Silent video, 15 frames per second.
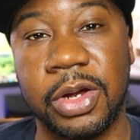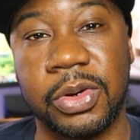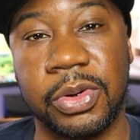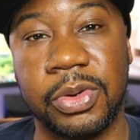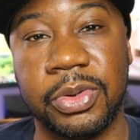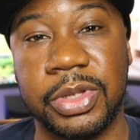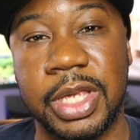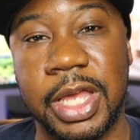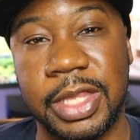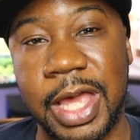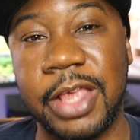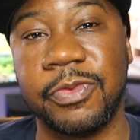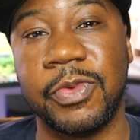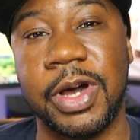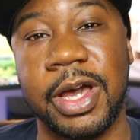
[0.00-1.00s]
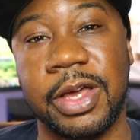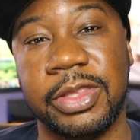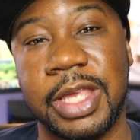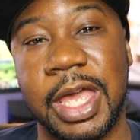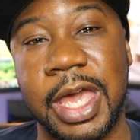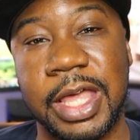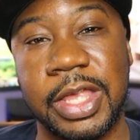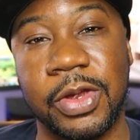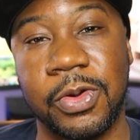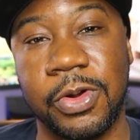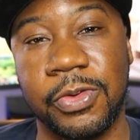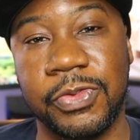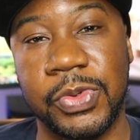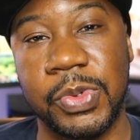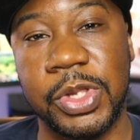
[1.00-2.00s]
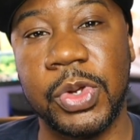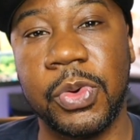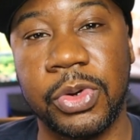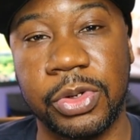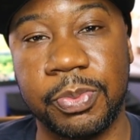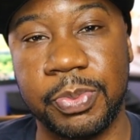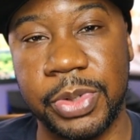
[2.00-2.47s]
currently, and that's why they had that curfew in order.